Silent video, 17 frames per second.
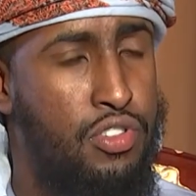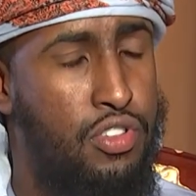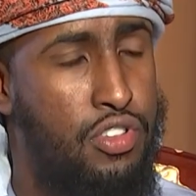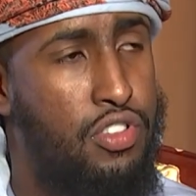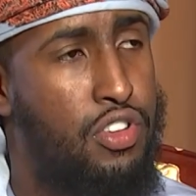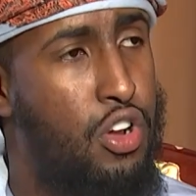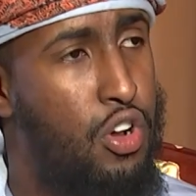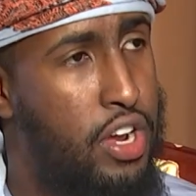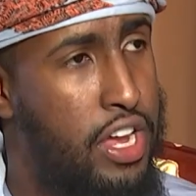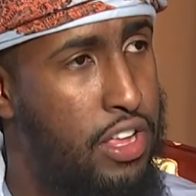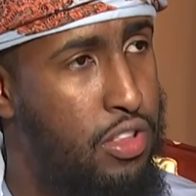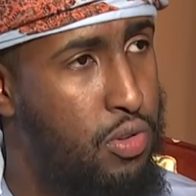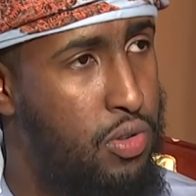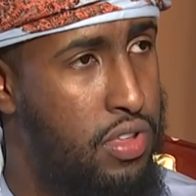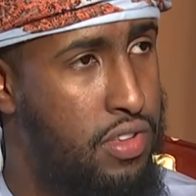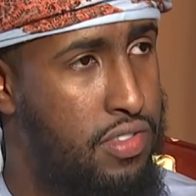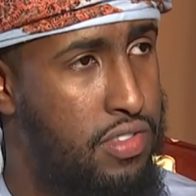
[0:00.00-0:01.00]
So he said,
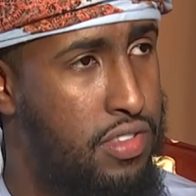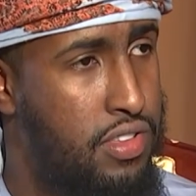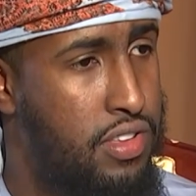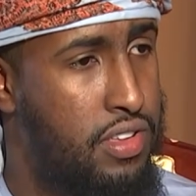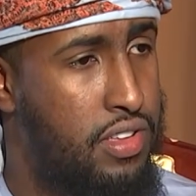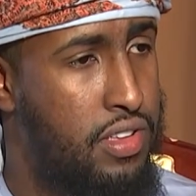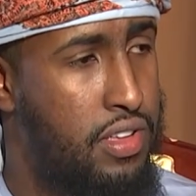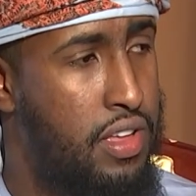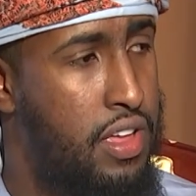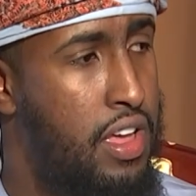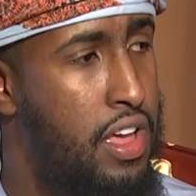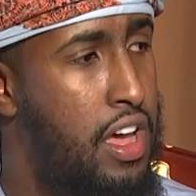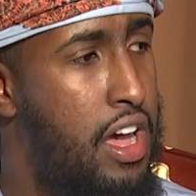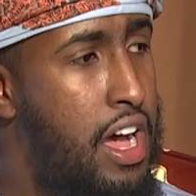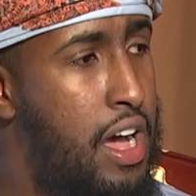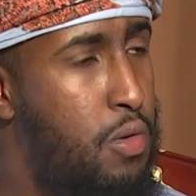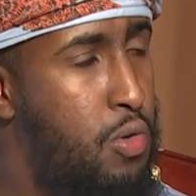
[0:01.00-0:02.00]
"Okay, do this.
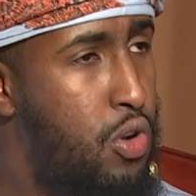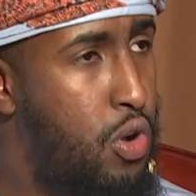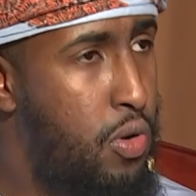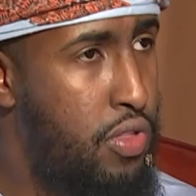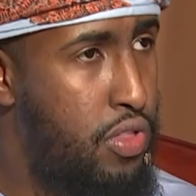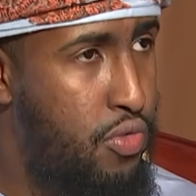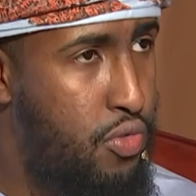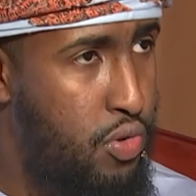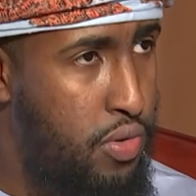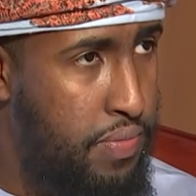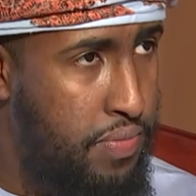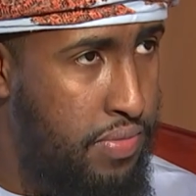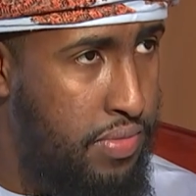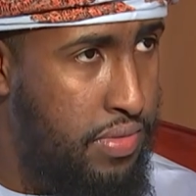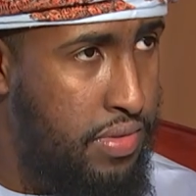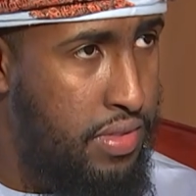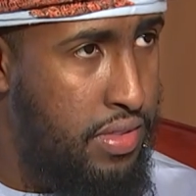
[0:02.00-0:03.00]
I will go in the
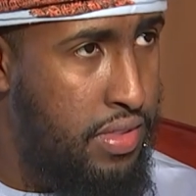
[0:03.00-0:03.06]
room,